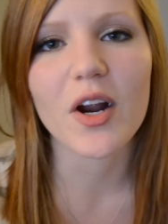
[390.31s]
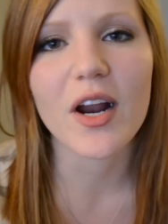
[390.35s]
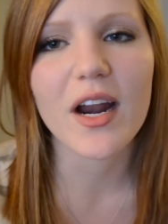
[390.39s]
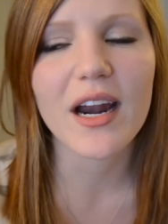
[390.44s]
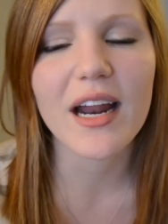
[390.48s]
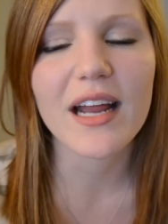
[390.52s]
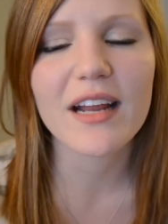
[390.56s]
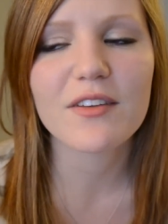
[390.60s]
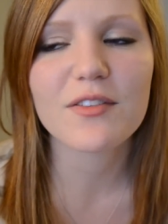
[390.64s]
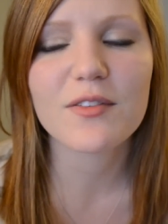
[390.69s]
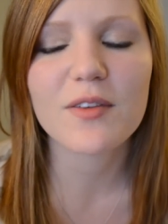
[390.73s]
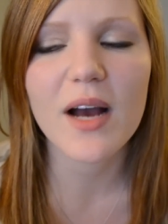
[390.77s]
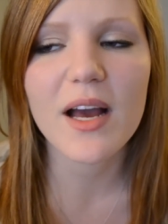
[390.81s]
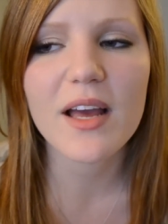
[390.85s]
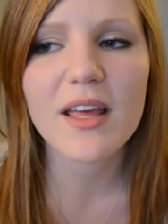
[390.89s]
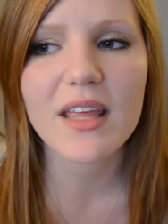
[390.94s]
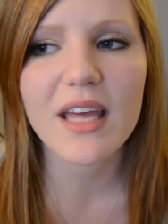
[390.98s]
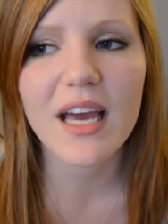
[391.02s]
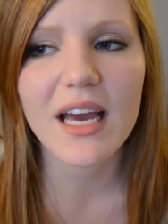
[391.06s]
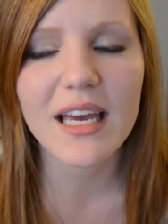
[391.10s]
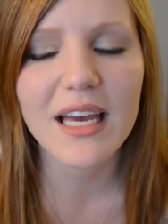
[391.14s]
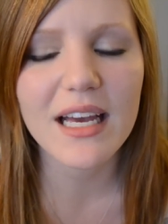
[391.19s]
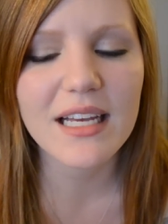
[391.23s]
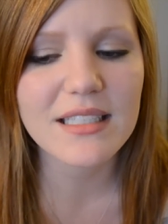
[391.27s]
And
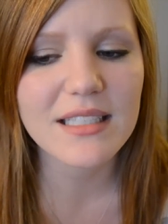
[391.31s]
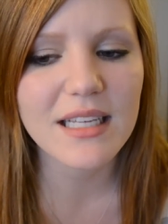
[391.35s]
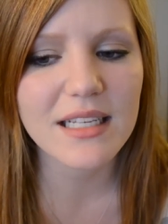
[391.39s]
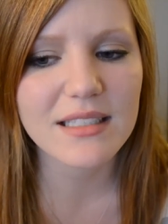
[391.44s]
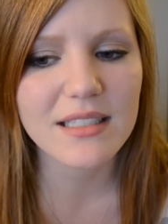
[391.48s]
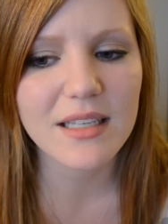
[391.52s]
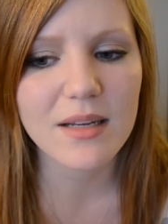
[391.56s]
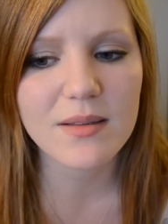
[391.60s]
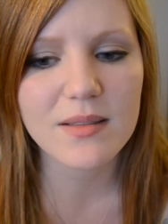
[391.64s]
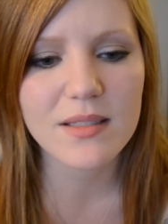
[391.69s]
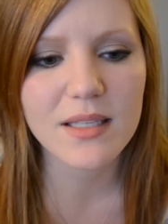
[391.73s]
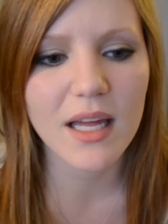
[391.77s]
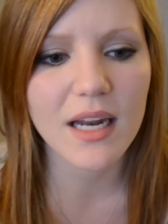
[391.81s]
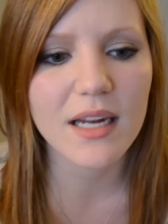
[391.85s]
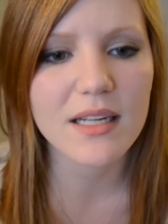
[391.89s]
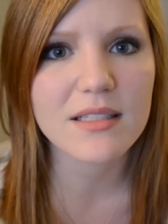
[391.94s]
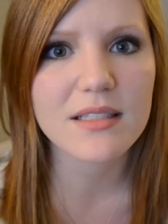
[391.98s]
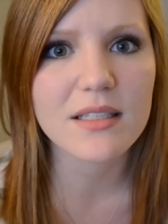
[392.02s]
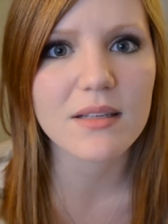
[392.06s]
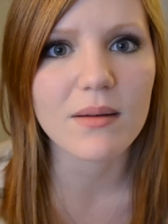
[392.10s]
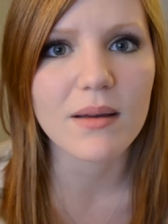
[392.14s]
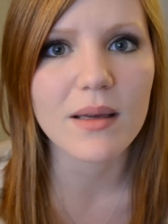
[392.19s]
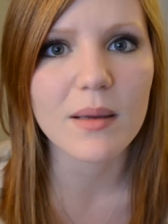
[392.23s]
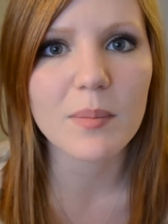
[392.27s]
I guess that sounds kind of
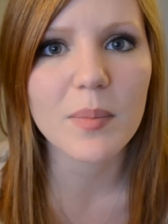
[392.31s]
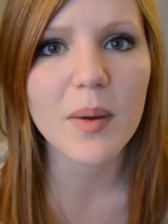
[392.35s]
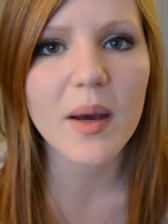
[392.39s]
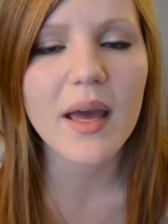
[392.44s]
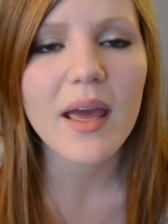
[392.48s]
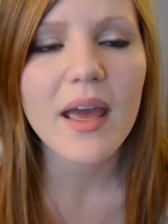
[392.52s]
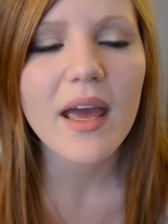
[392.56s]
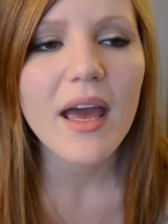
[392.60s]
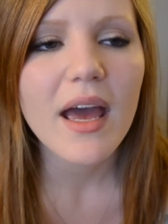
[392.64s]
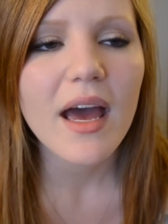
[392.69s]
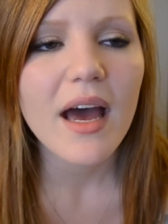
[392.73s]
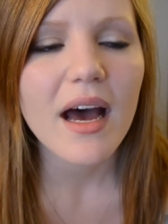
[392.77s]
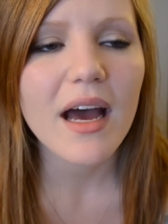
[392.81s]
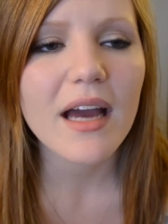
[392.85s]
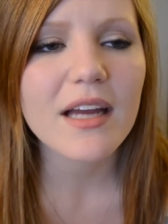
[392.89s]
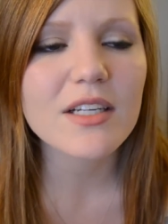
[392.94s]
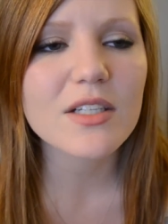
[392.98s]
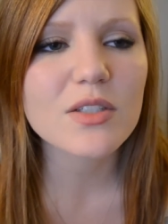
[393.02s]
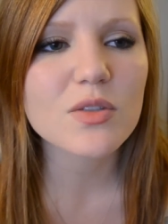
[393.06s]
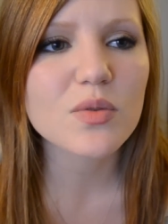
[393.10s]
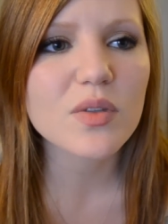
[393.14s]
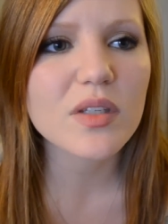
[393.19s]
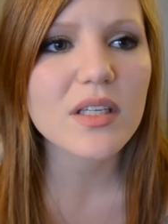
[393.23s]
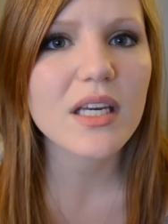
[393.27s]
silly, but I
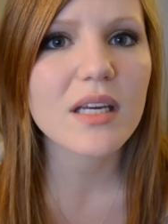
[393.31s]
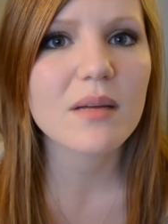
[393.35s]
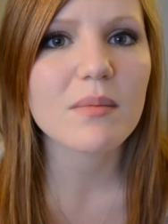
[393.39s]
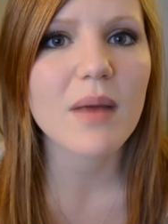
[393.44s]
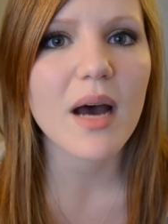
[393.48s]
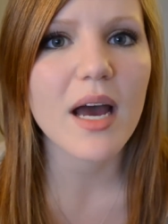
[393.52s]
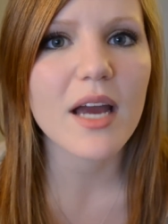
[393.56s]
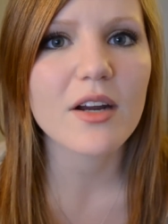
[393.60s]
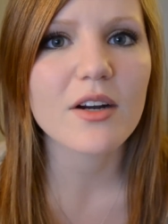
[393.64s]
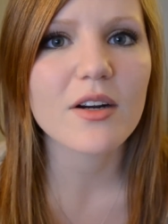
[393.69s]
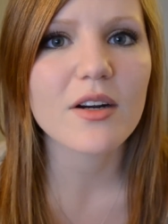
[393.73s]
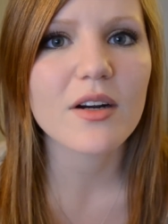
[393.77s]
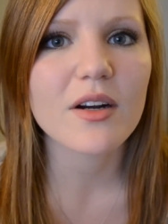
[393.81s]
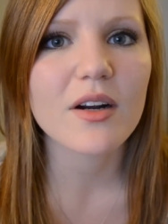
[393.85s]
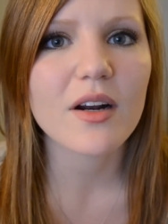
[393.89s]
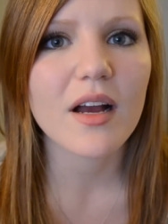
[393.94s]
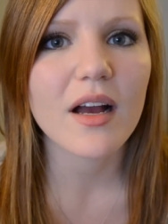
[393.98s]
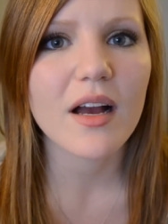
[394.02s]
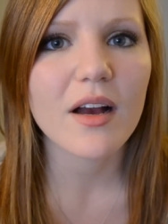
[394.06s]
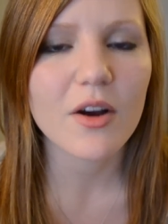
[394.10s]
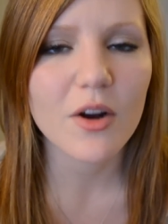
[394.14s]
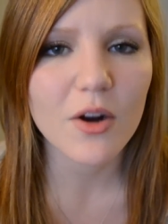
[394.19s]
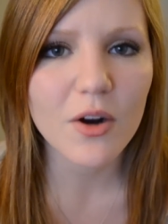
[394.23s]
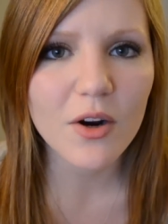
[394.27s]
just really admire
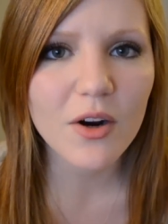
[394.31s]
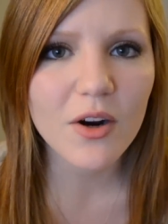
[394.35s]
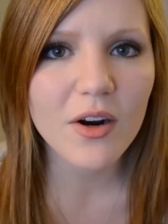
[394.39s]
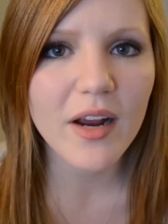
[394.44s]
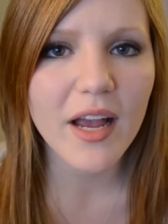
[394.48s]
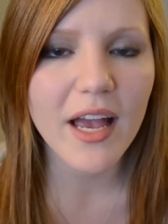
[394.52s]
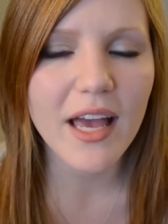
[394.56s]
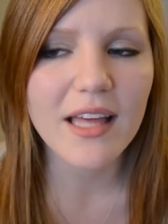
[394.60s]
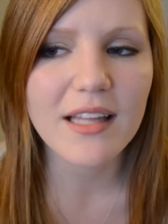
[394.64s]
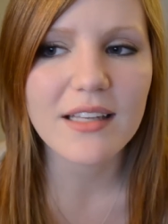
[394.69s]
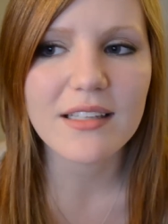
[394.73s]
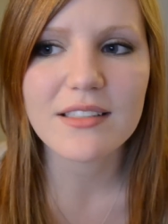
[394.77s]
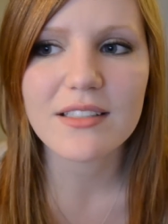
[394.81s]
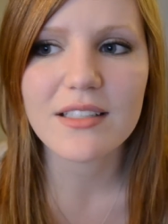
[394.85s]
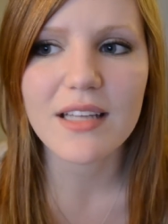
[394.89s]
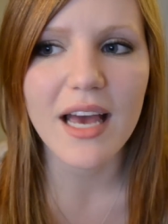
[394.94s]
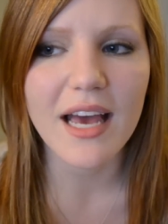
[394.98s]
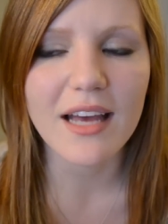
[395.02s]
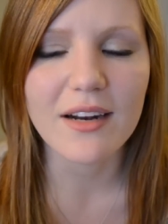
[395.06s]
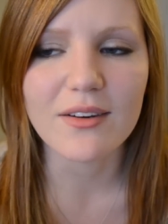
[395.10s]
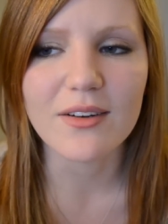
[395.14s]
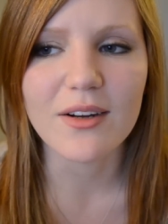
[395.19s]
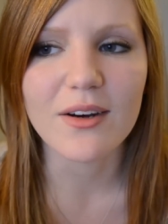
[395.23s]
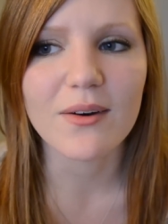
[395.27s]
her, and
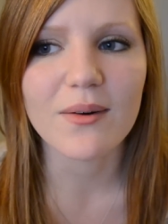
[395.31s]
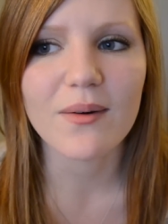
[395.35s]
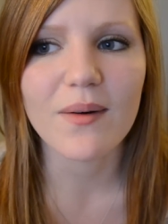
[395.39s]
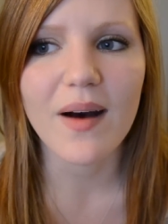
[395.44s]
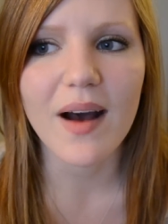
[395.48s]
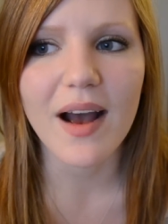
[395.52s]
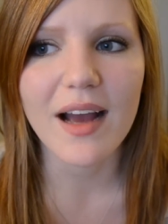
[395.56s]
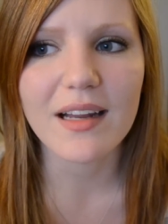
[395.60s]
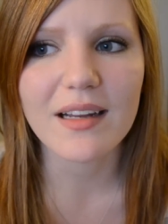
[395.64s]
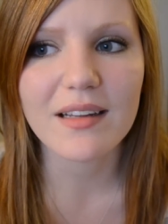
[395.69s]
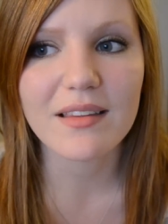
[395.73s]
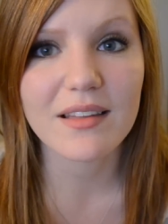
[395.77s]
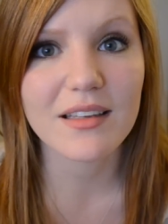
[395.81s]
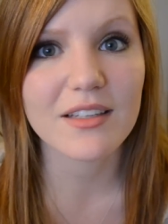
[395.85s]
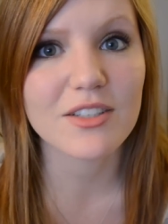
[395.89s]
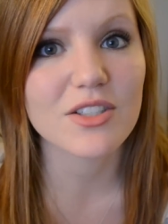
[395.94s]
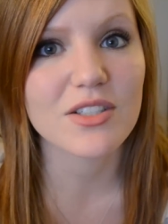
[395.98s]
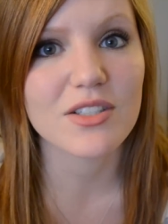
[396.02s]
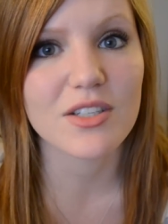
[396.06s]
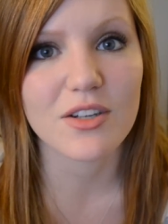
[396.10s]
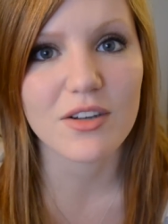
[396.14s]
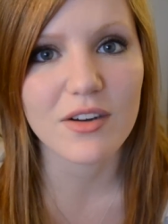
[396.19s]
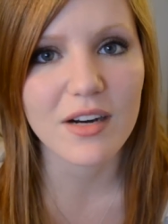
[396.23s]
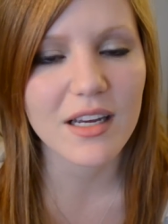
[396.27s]
I don't know, I think
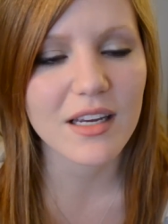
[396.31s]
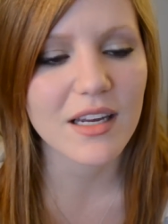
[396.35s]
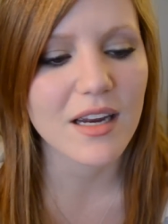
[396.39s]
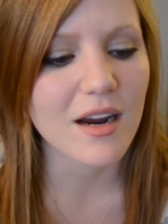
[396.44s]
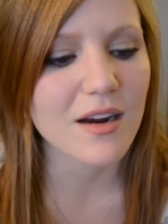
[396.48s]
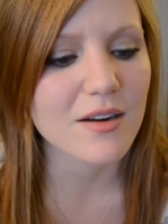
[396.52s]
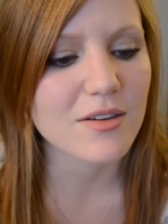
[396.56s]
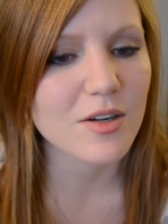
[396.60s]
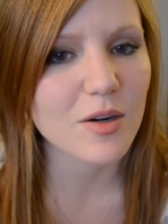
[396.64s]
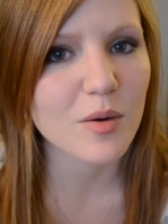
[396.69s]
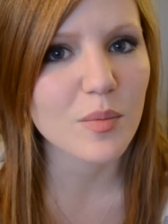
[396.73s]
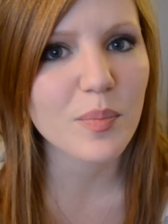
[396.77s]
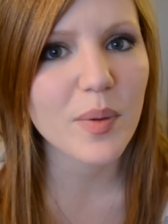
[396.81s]
she's a great character.